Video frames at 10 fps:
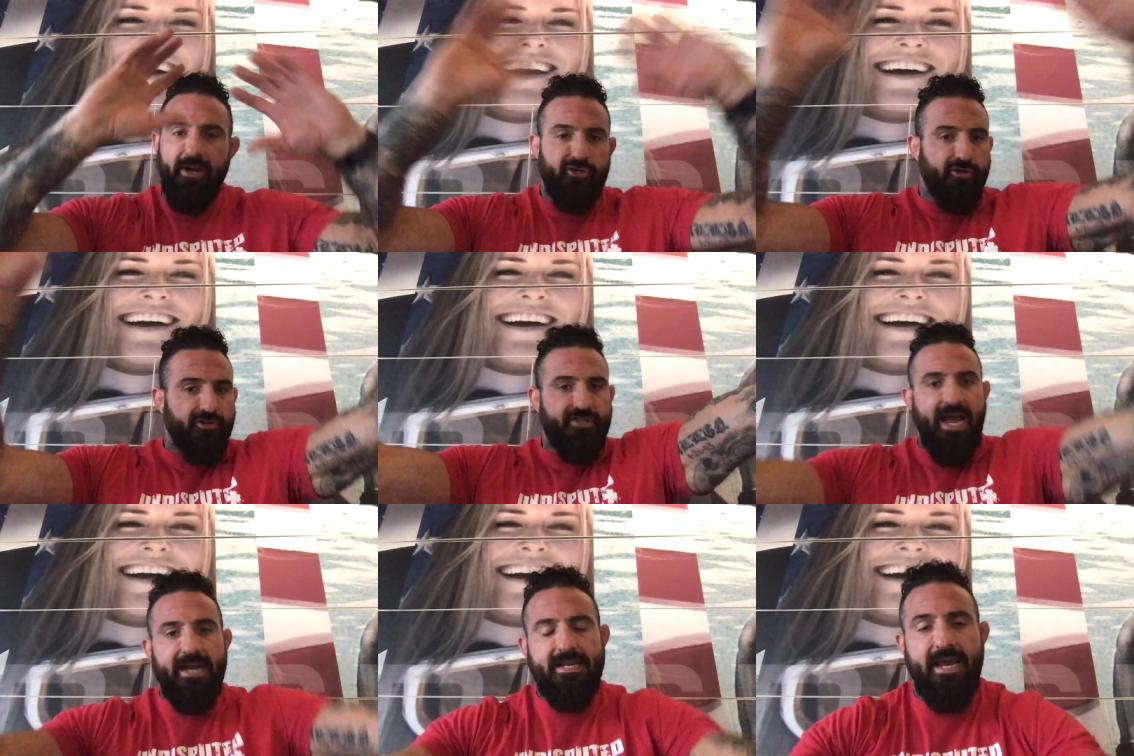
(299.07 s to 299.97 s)
pictures
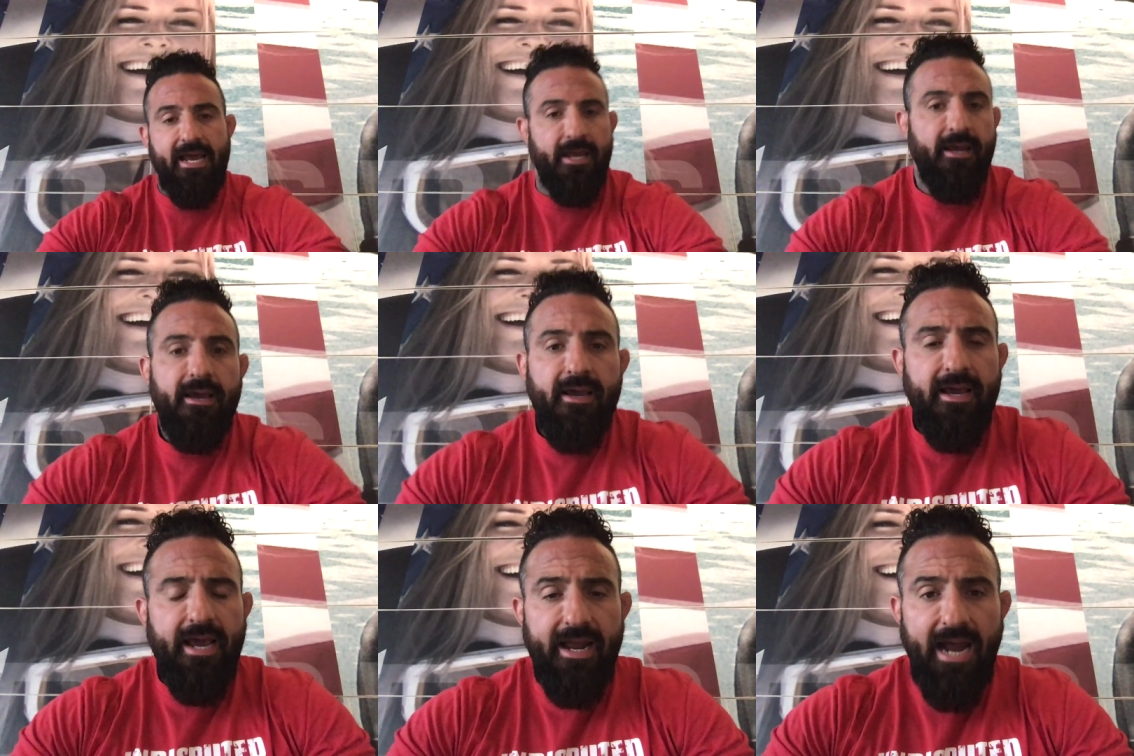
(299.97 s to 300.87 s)
that day.
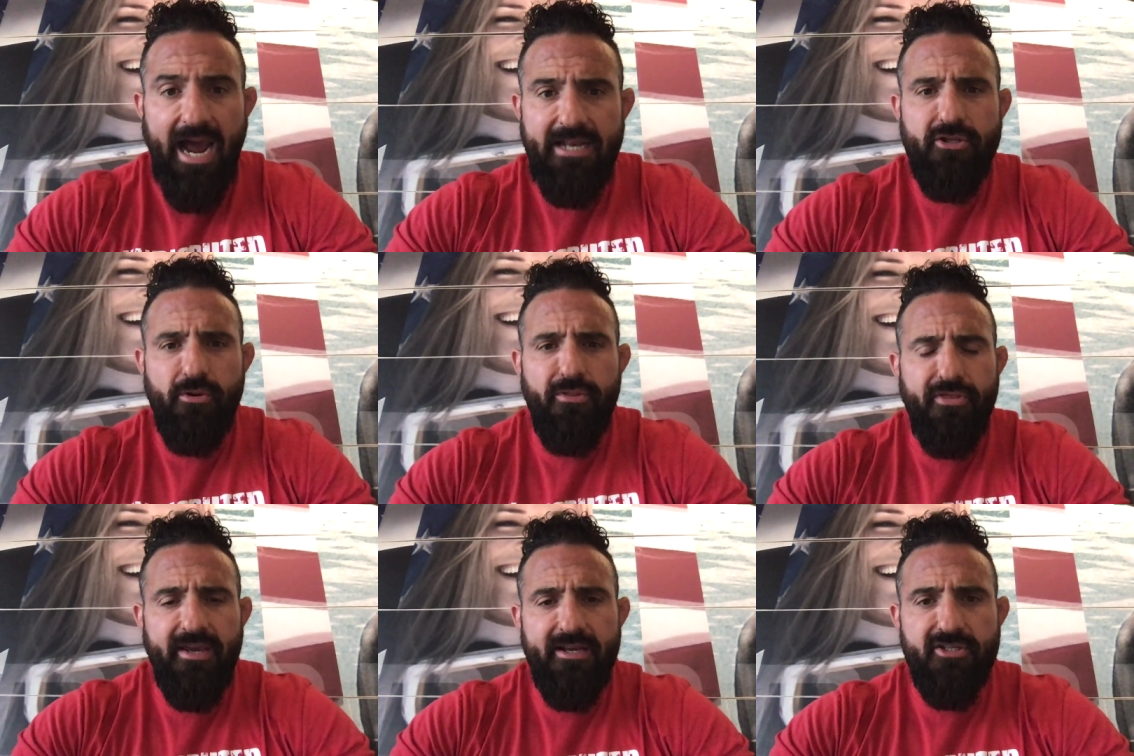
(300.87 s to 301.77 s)
And I do
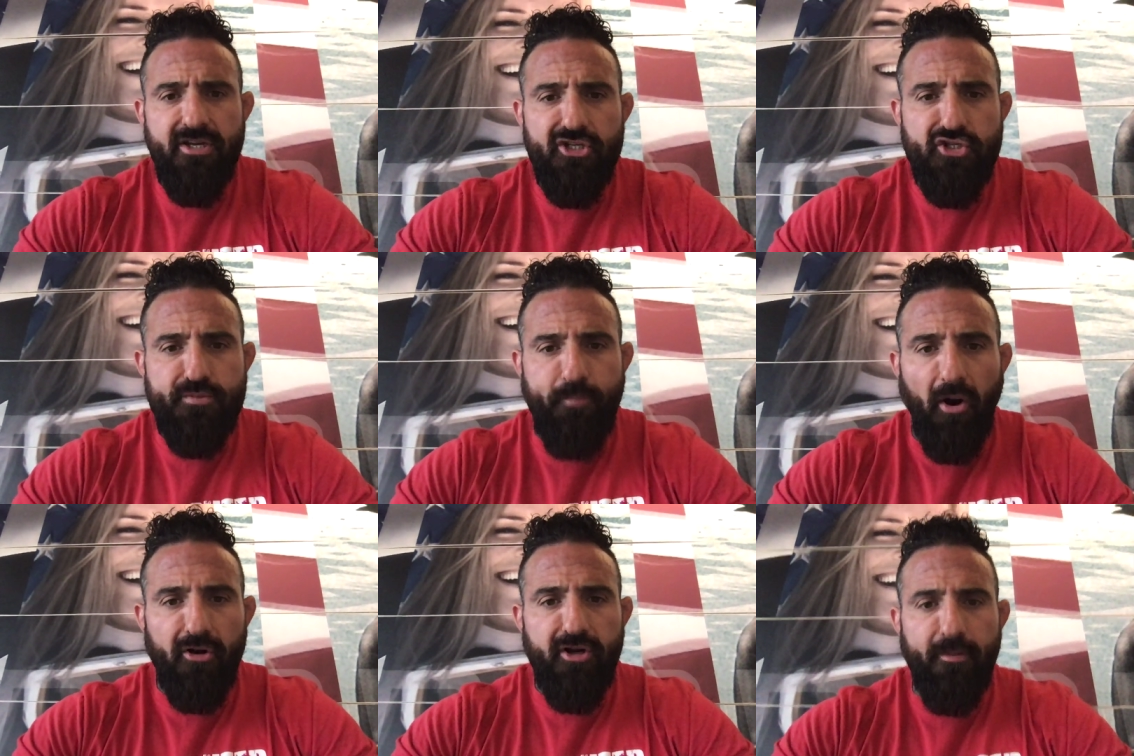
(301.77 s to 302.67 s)
think it's going to
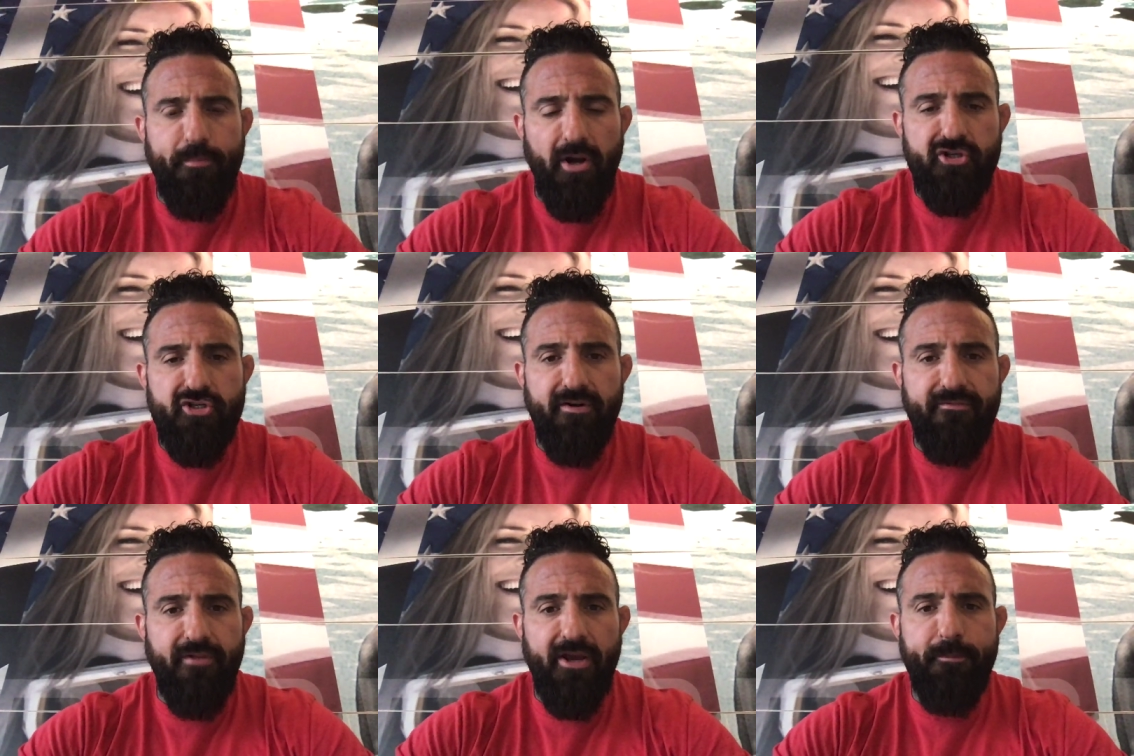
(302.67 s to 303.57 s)
spark a bunch
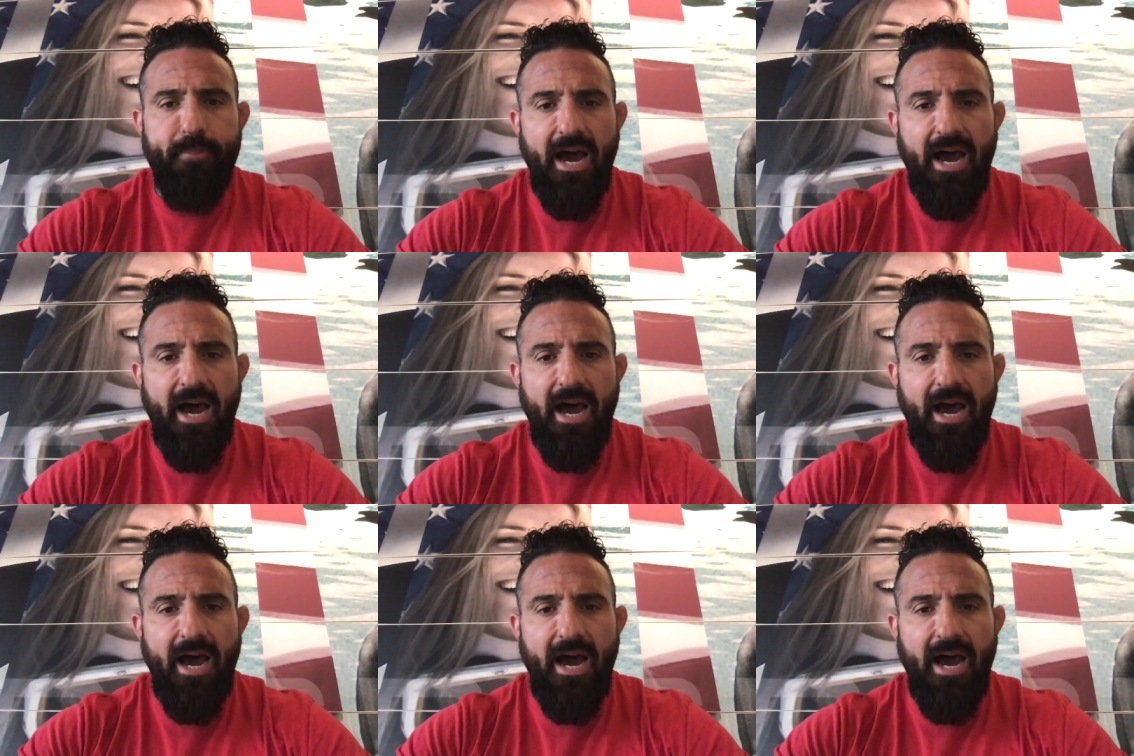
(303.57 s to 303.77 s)
of like